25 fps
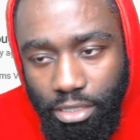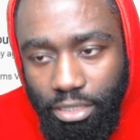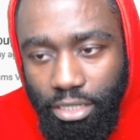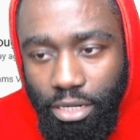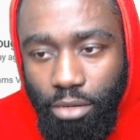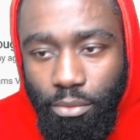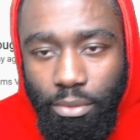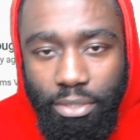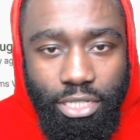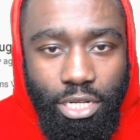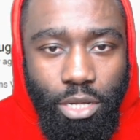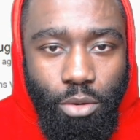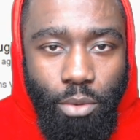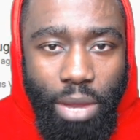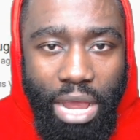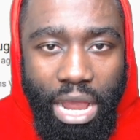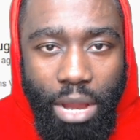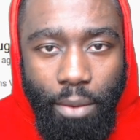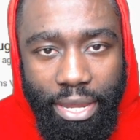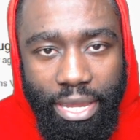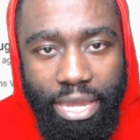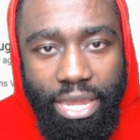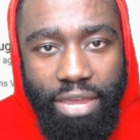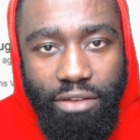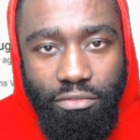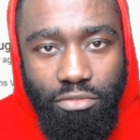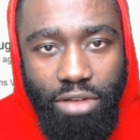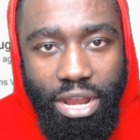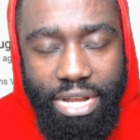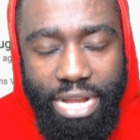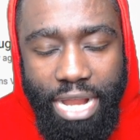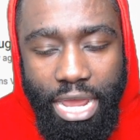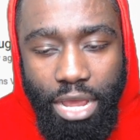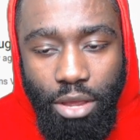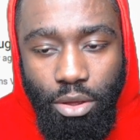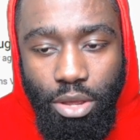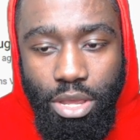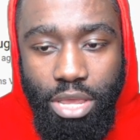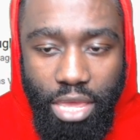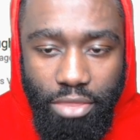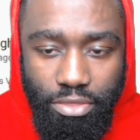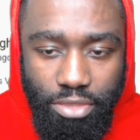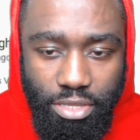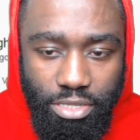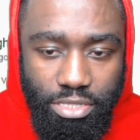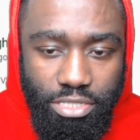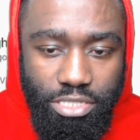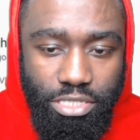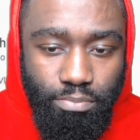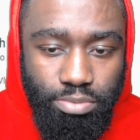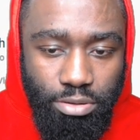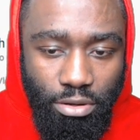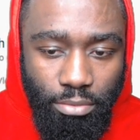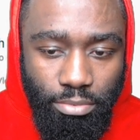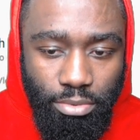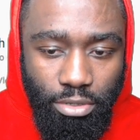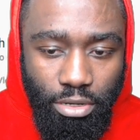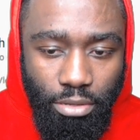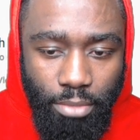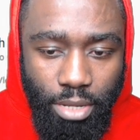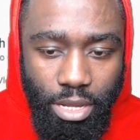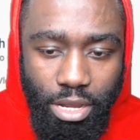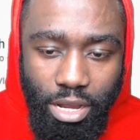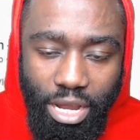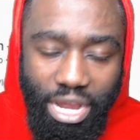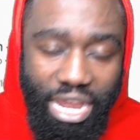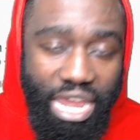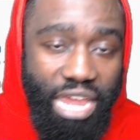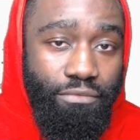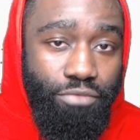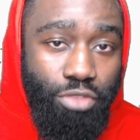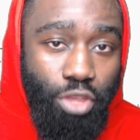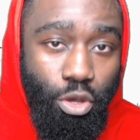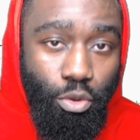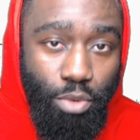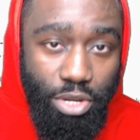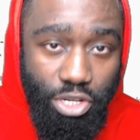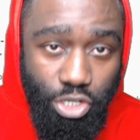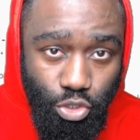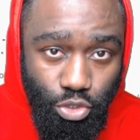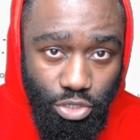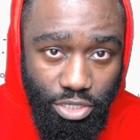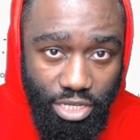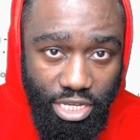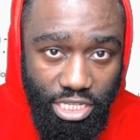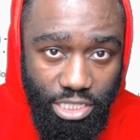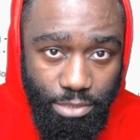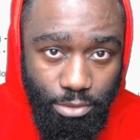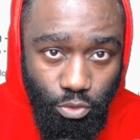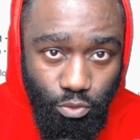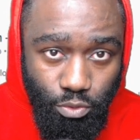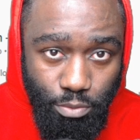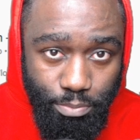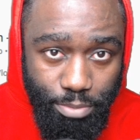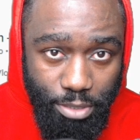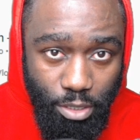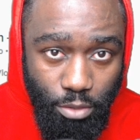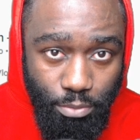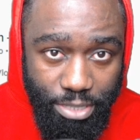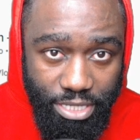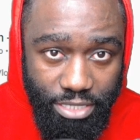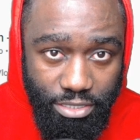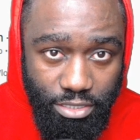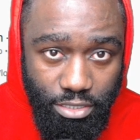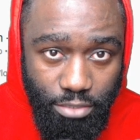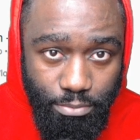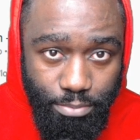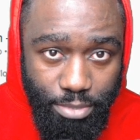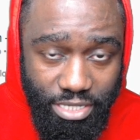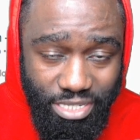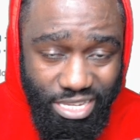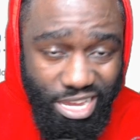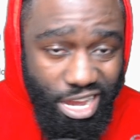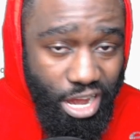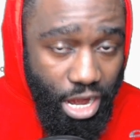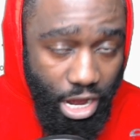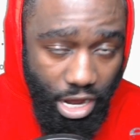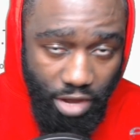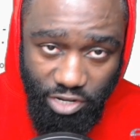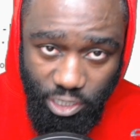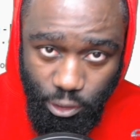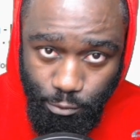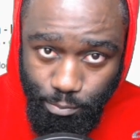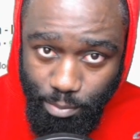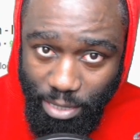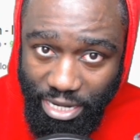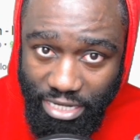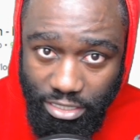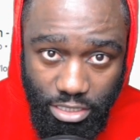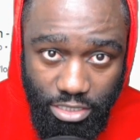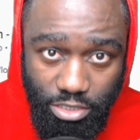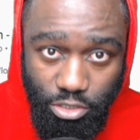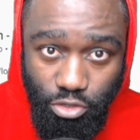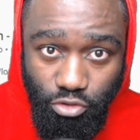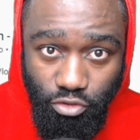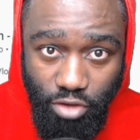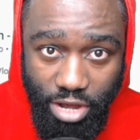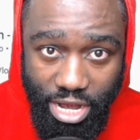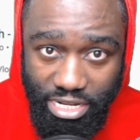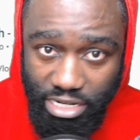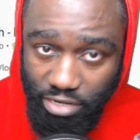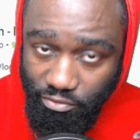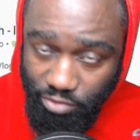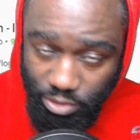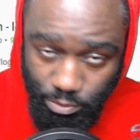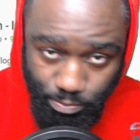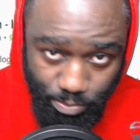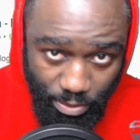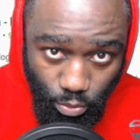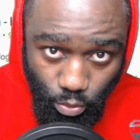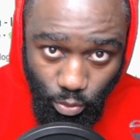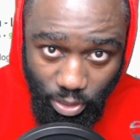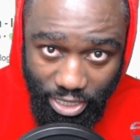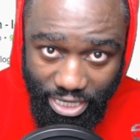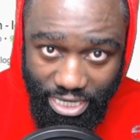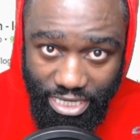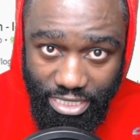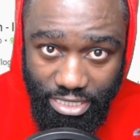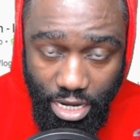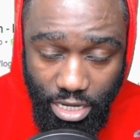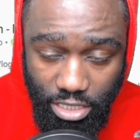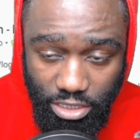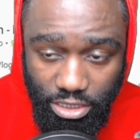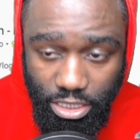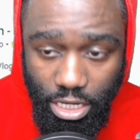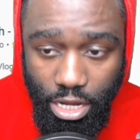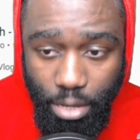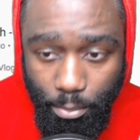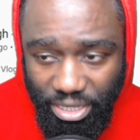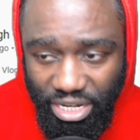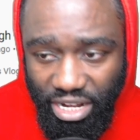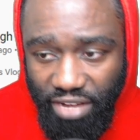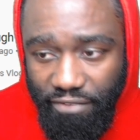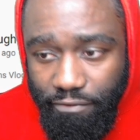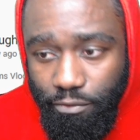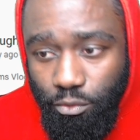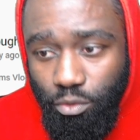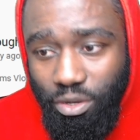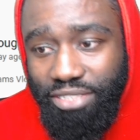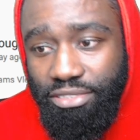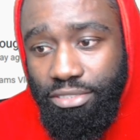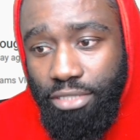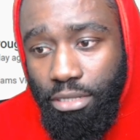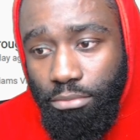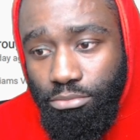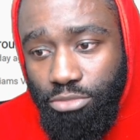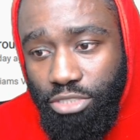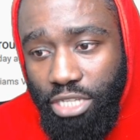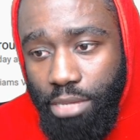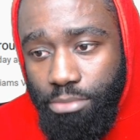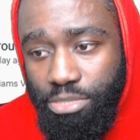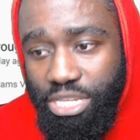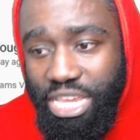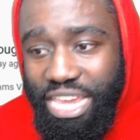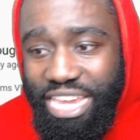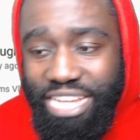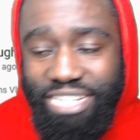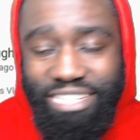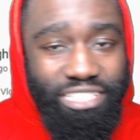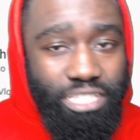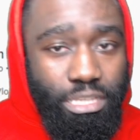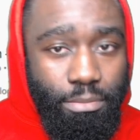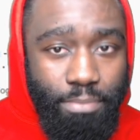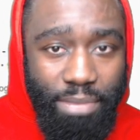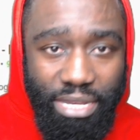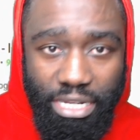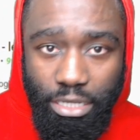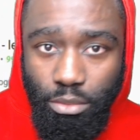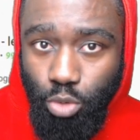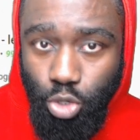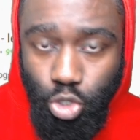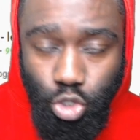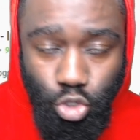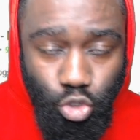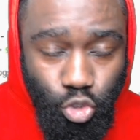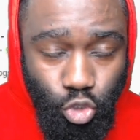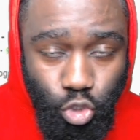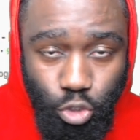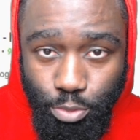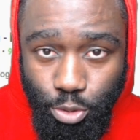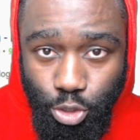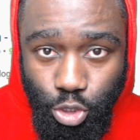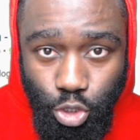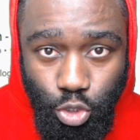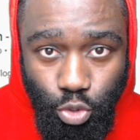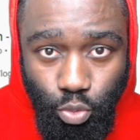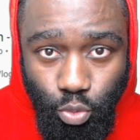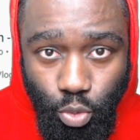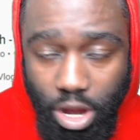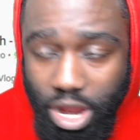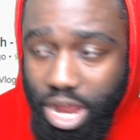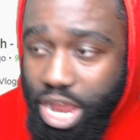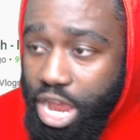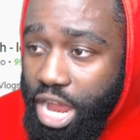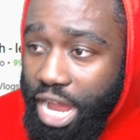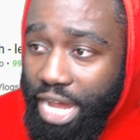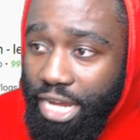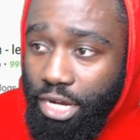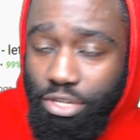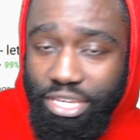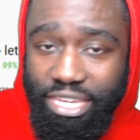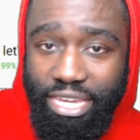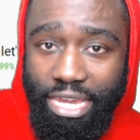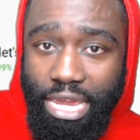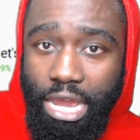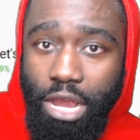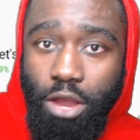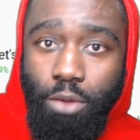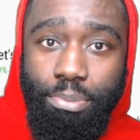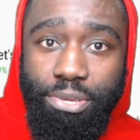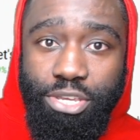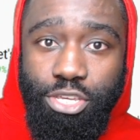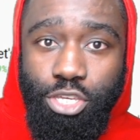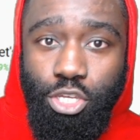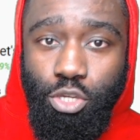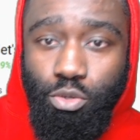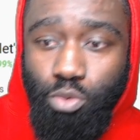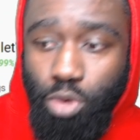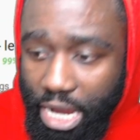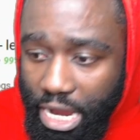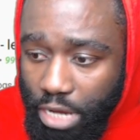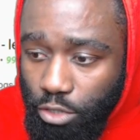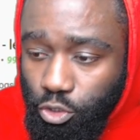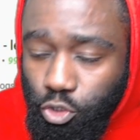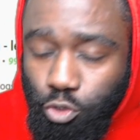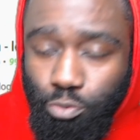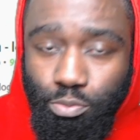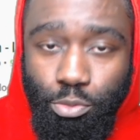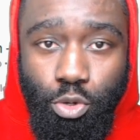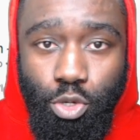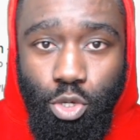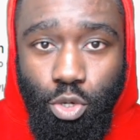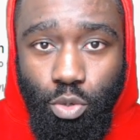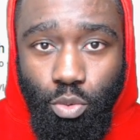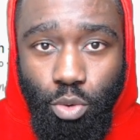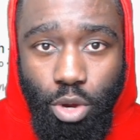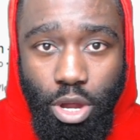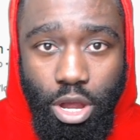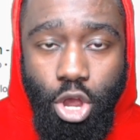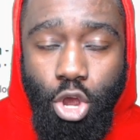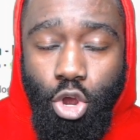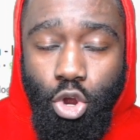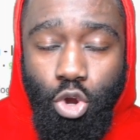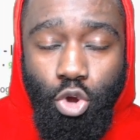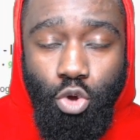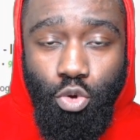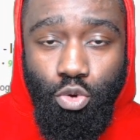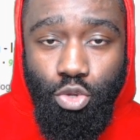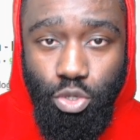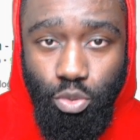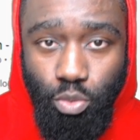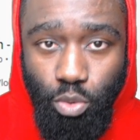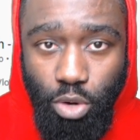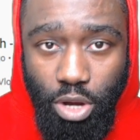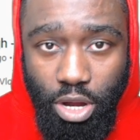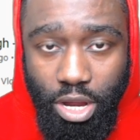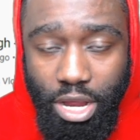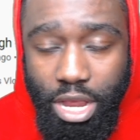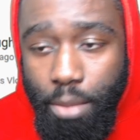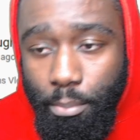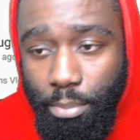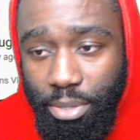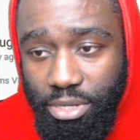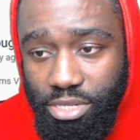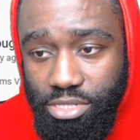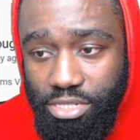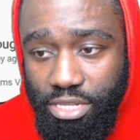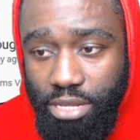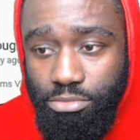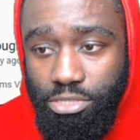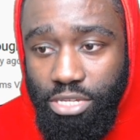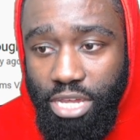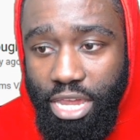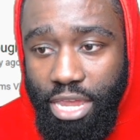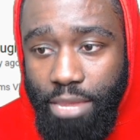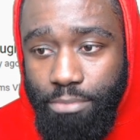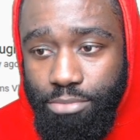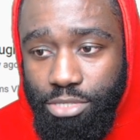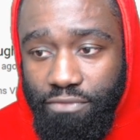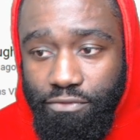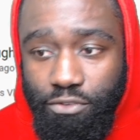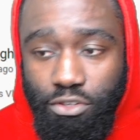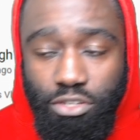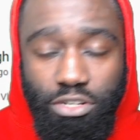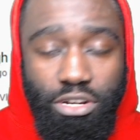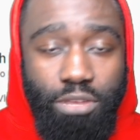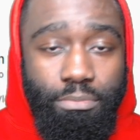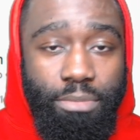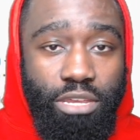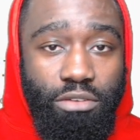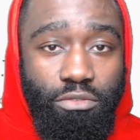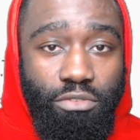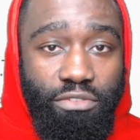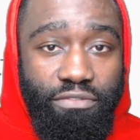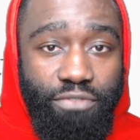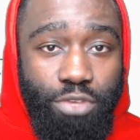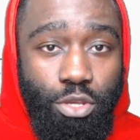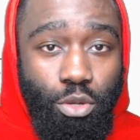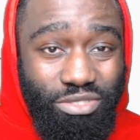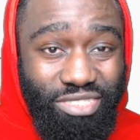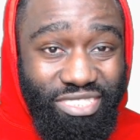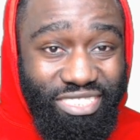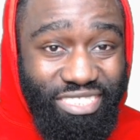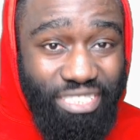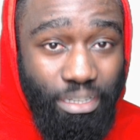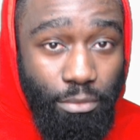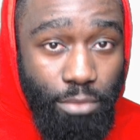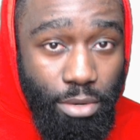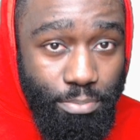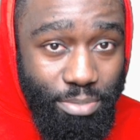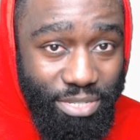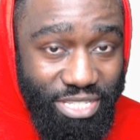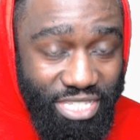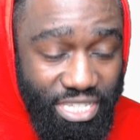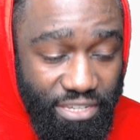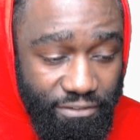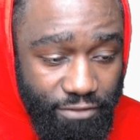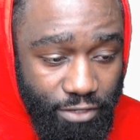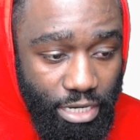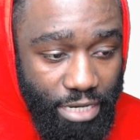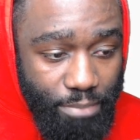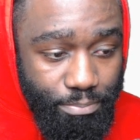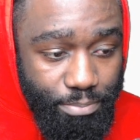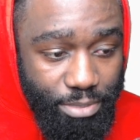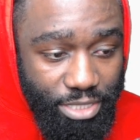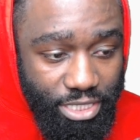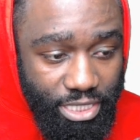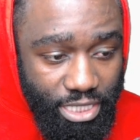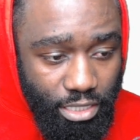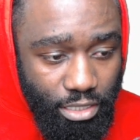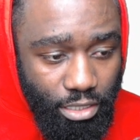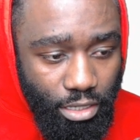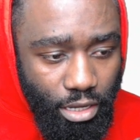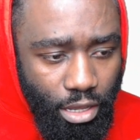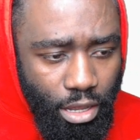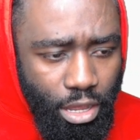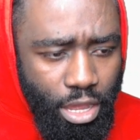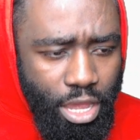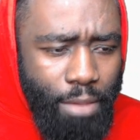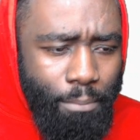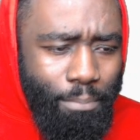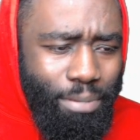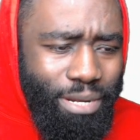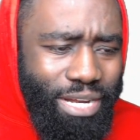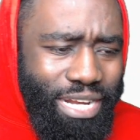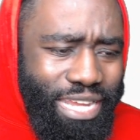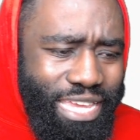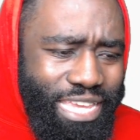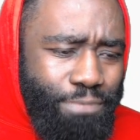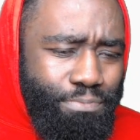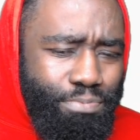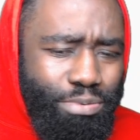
No wonder why we're here right now. And this is the problem. I have no issues against obese to beast. I respect his grind. I respect what he does. But I feel like sometimes it doesn't matter what YouTuber you are. I don't care how big you are, how small you are, who you are. But sometimes if you're gonna make a review on someone in particular, please,